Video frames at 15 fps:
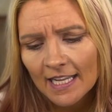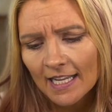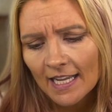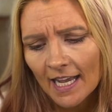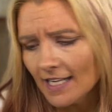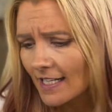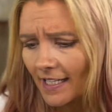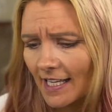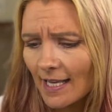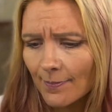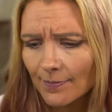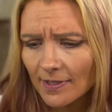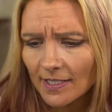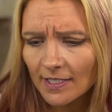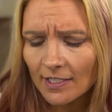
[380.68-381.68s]
And it can't
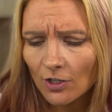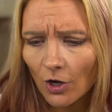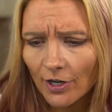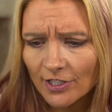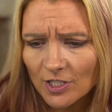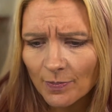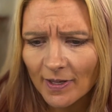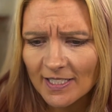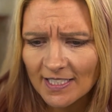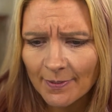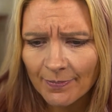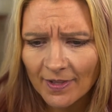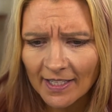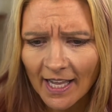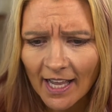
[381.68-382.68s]
be caused by
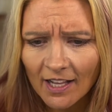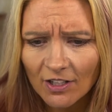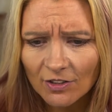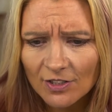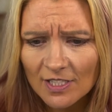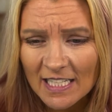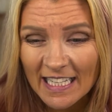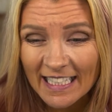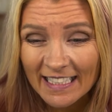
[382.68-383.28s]
something else